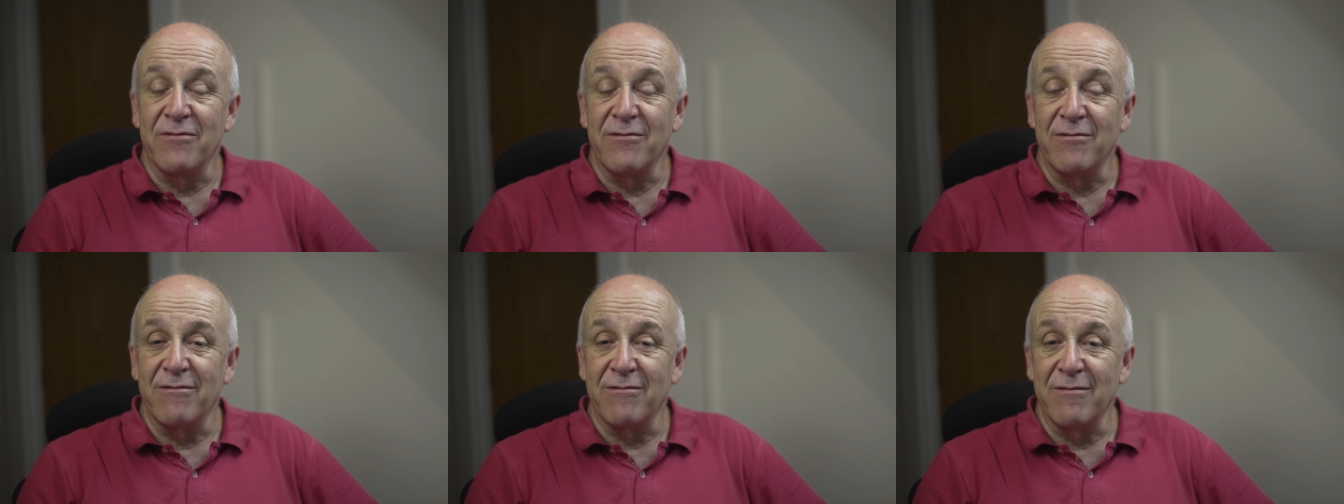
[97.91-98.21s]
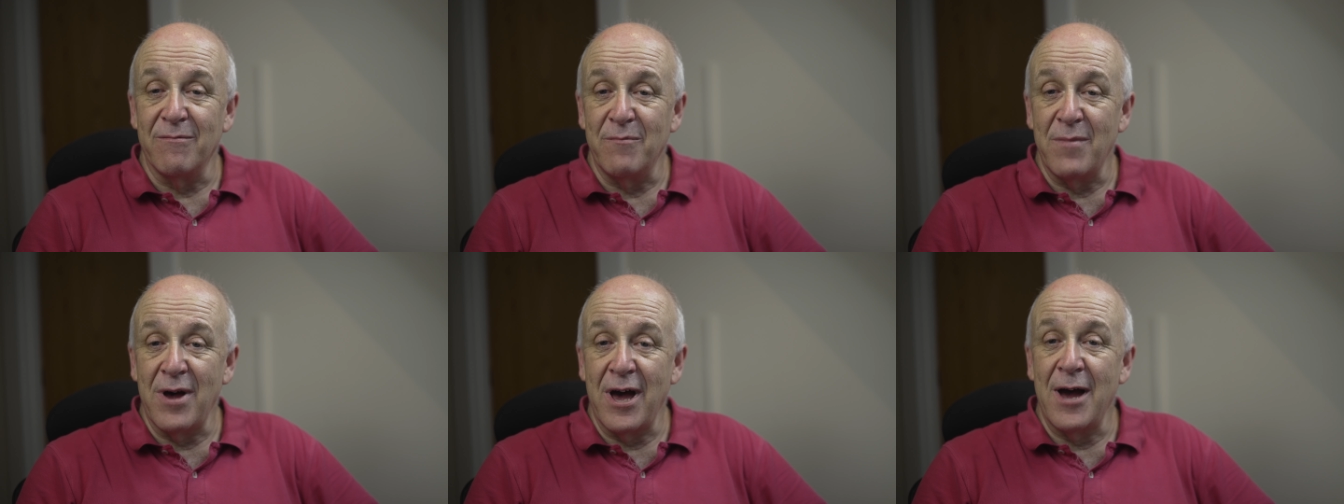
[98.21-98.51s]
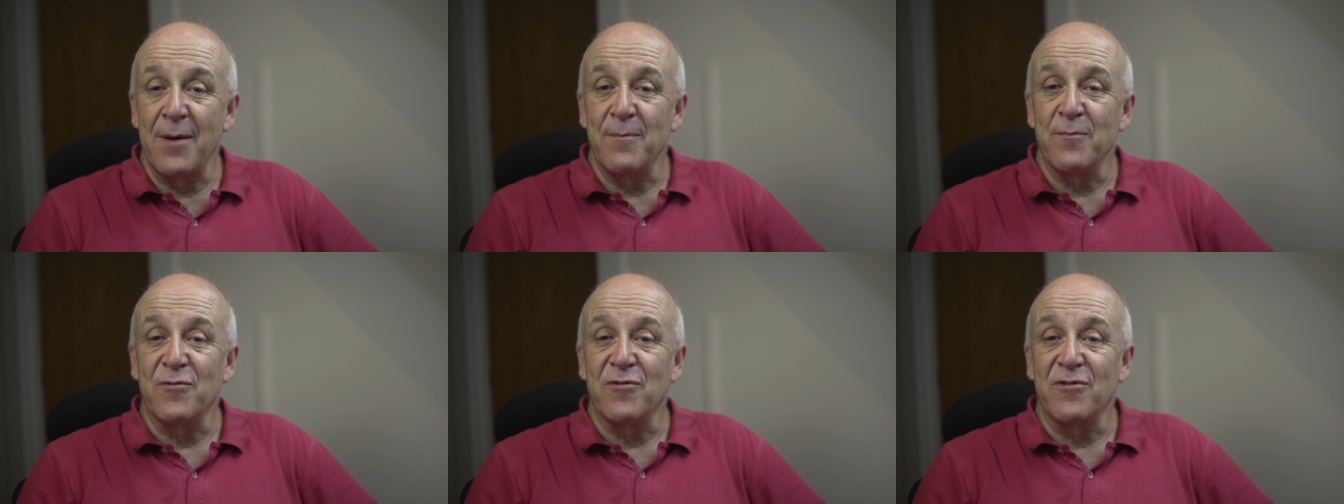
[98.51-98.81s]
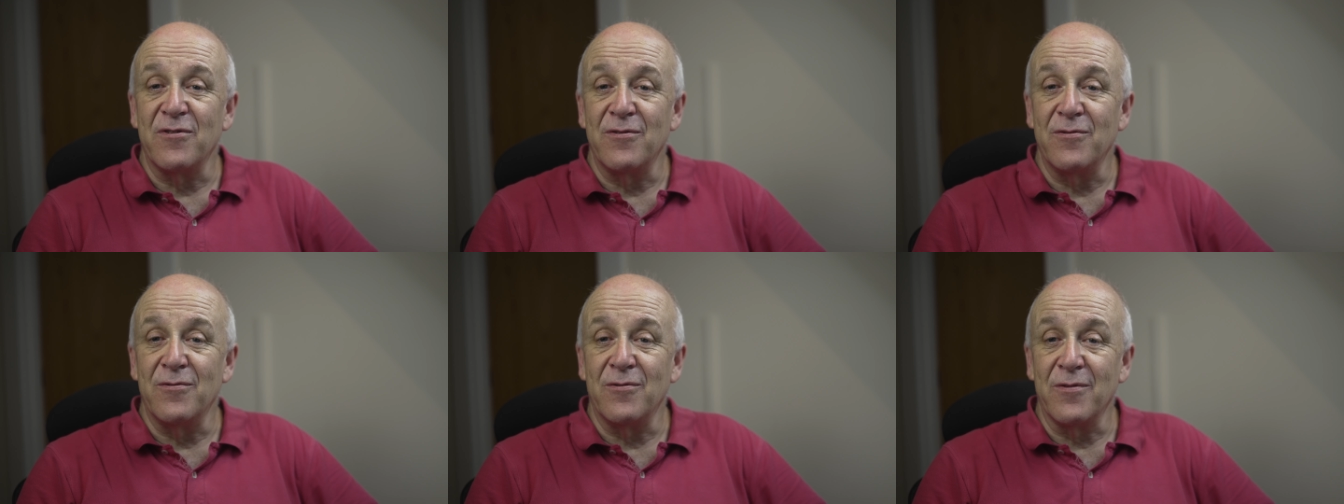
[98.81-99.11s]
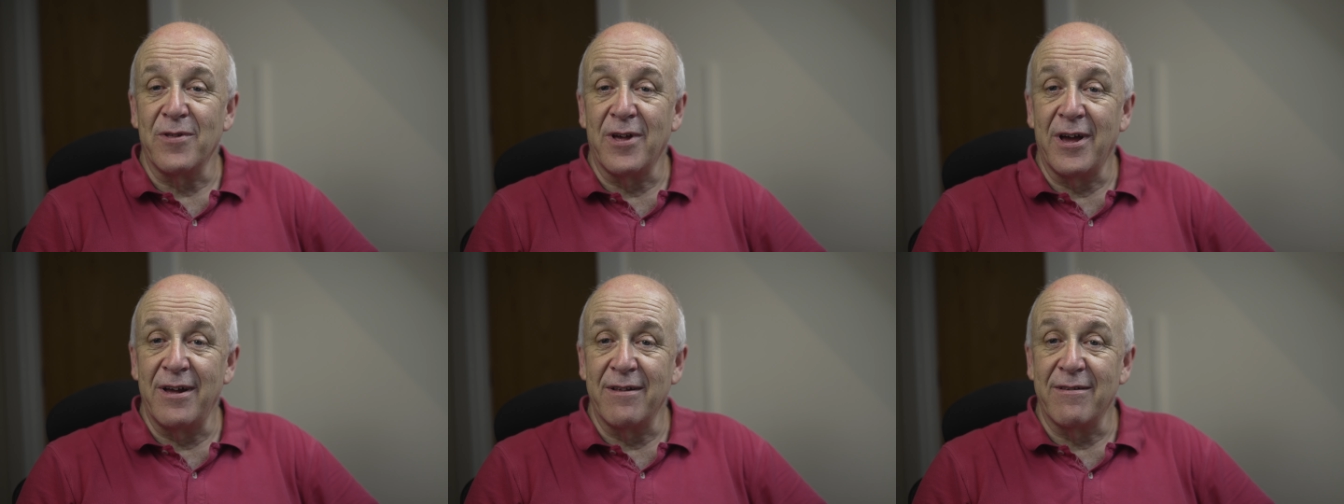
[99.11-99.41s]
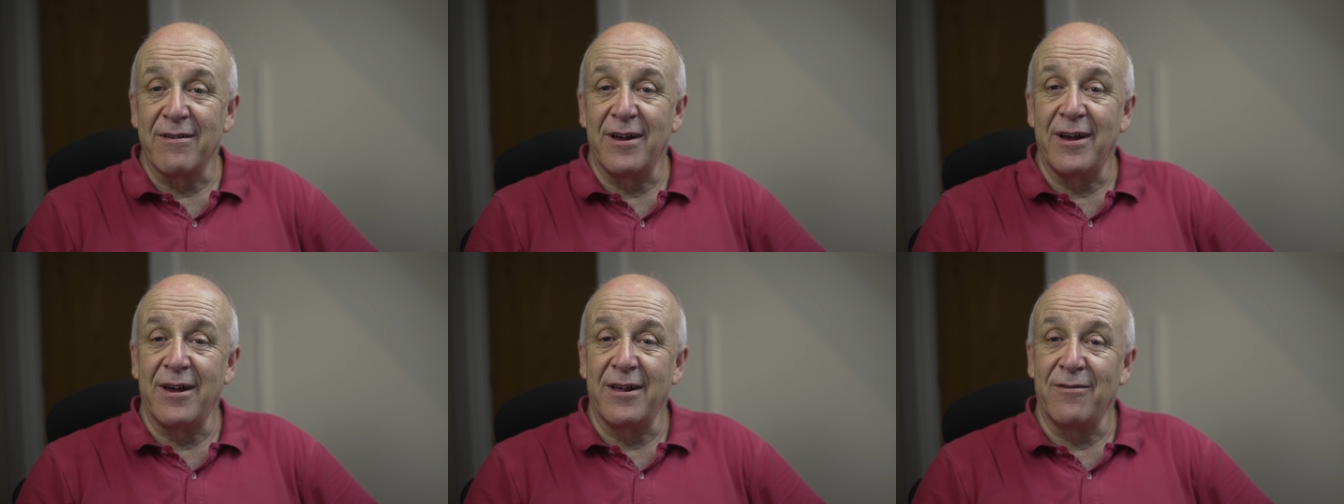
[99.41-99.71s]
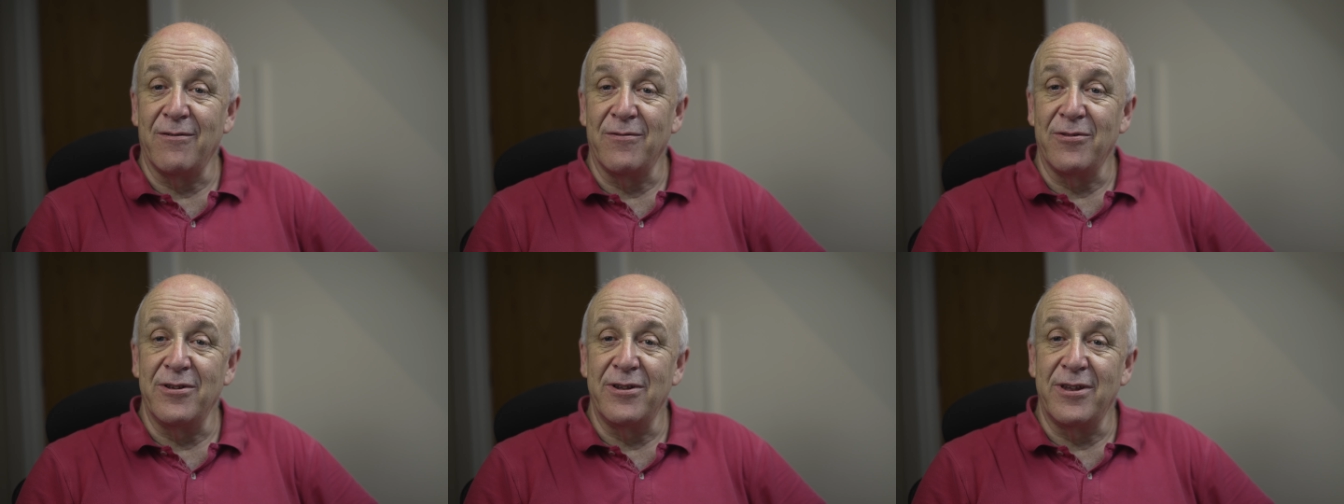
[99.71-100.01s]
and some maps and all that, and
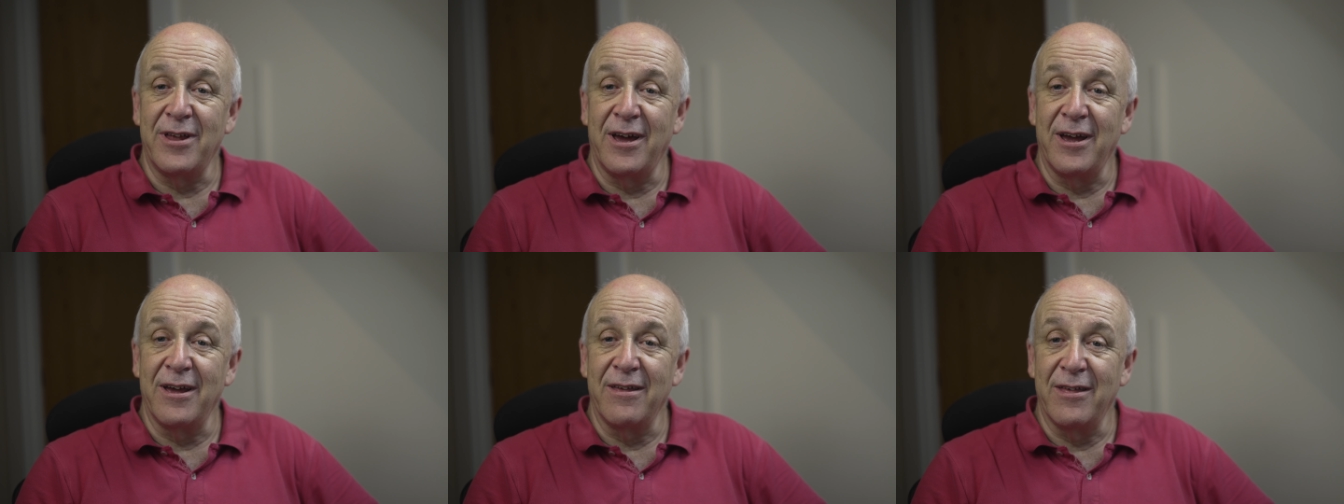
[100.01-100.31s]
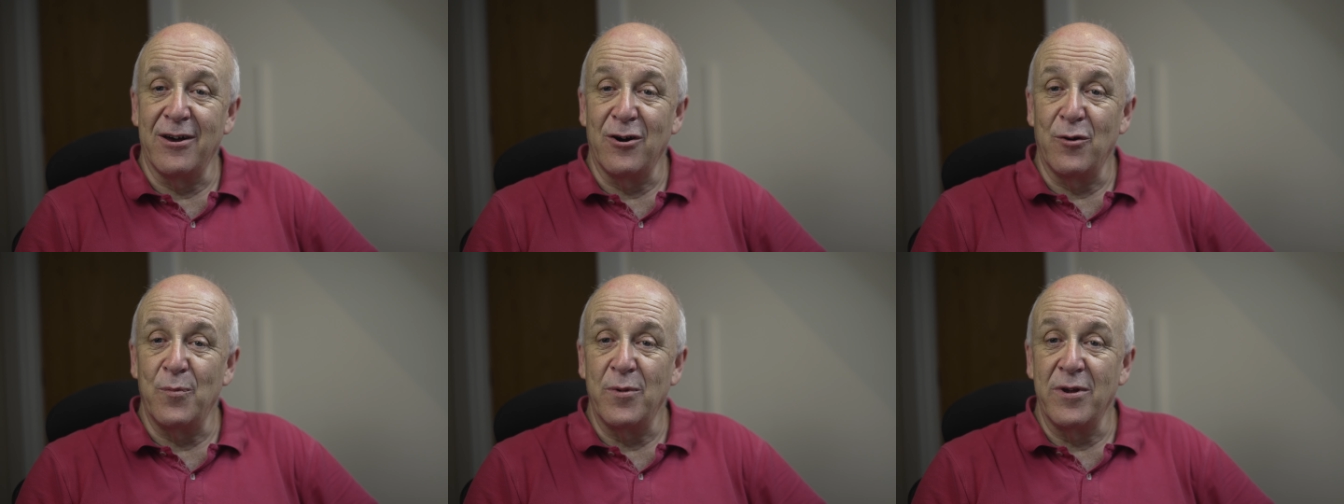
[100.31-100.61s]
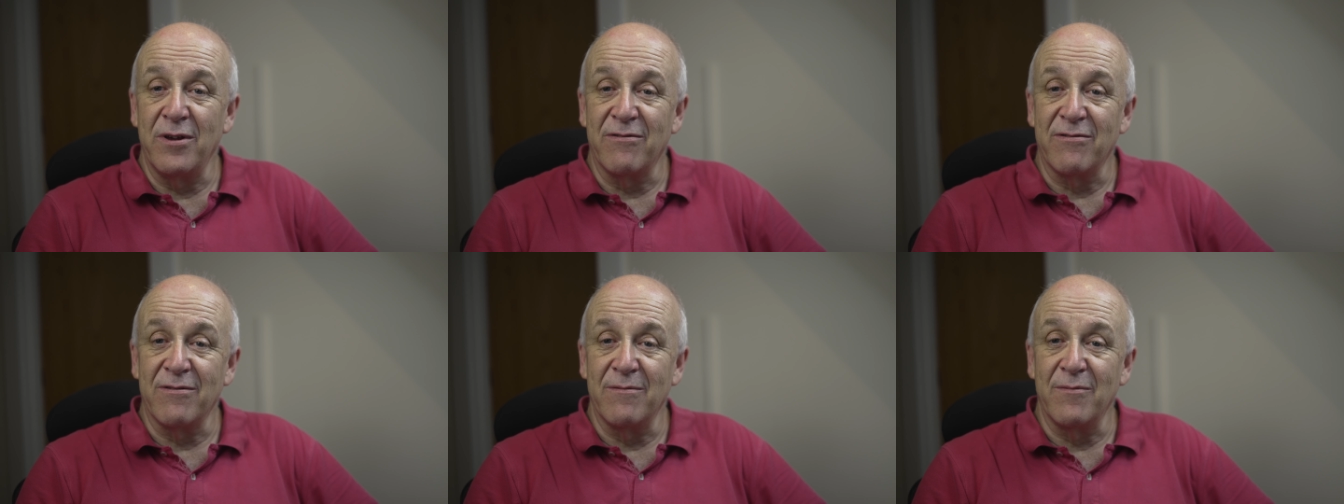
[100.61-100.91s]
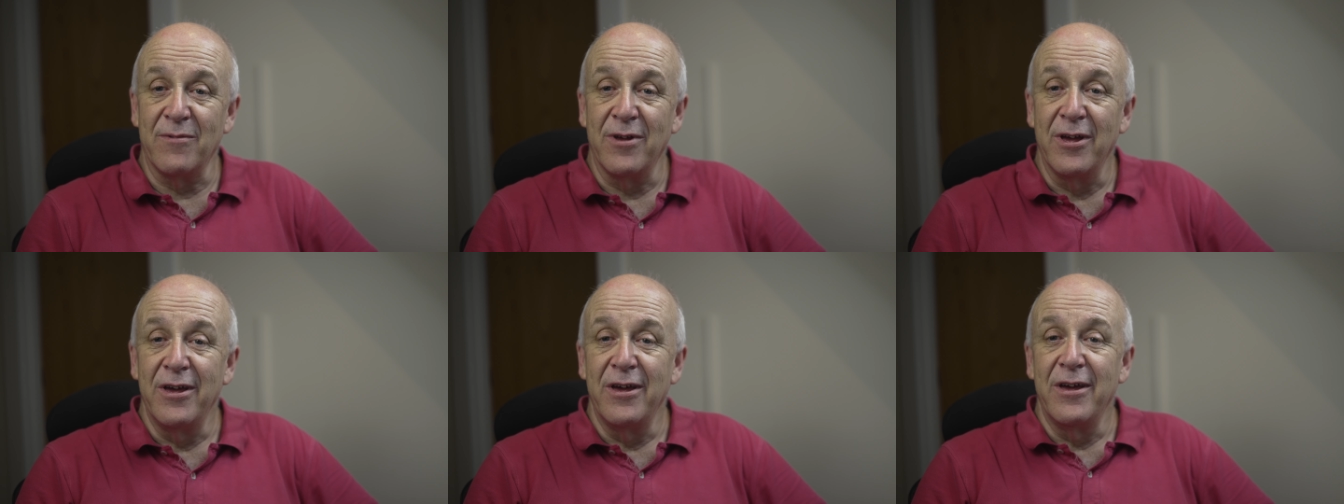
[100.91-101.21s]
on the day there will be some